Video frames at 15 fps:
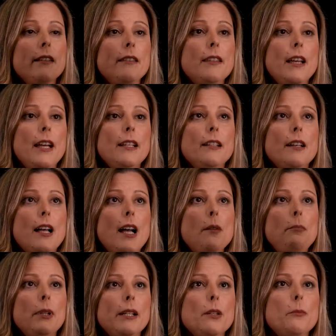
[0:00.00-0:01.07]
and tight
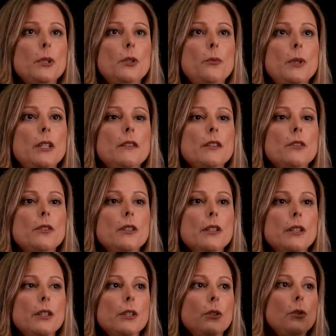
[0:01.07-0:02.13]
coupling between
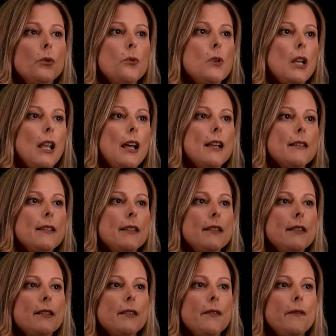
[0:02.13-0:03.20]
the two
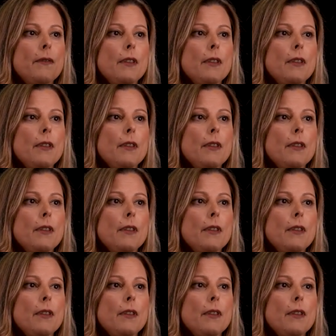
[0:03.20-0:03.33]
classes.